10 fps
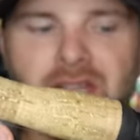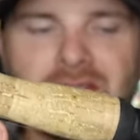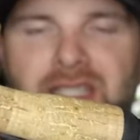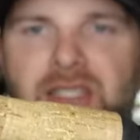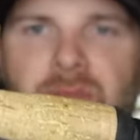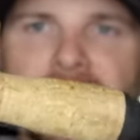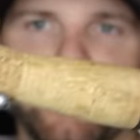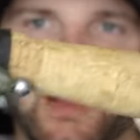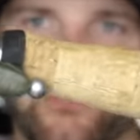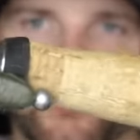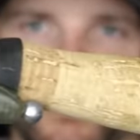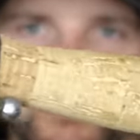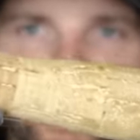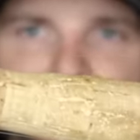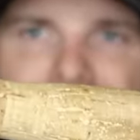get this bait away from the
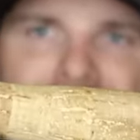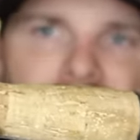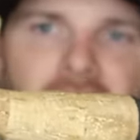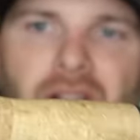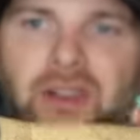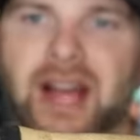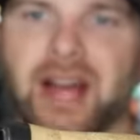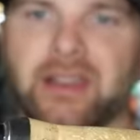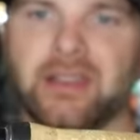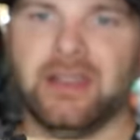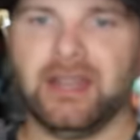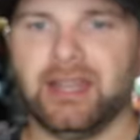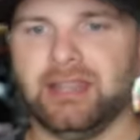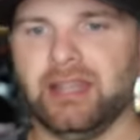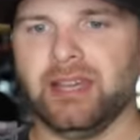boat with that long rod,
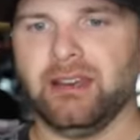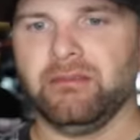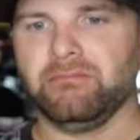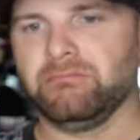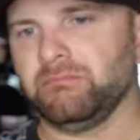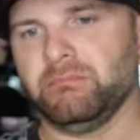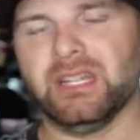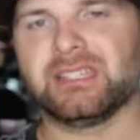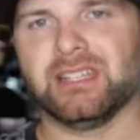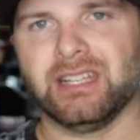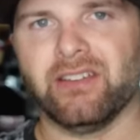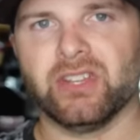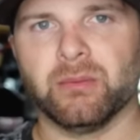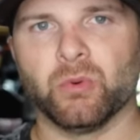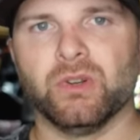and then basically
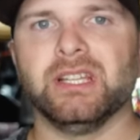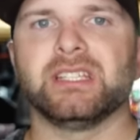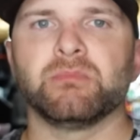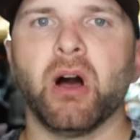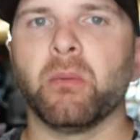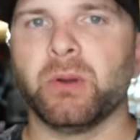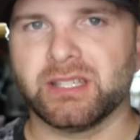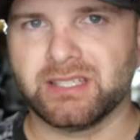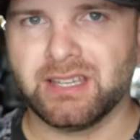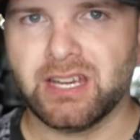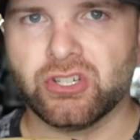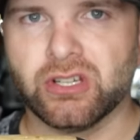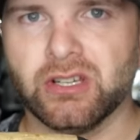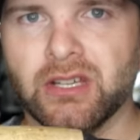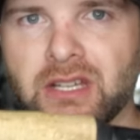giving them a really small
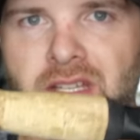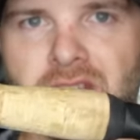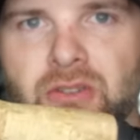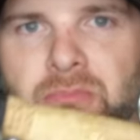presentation to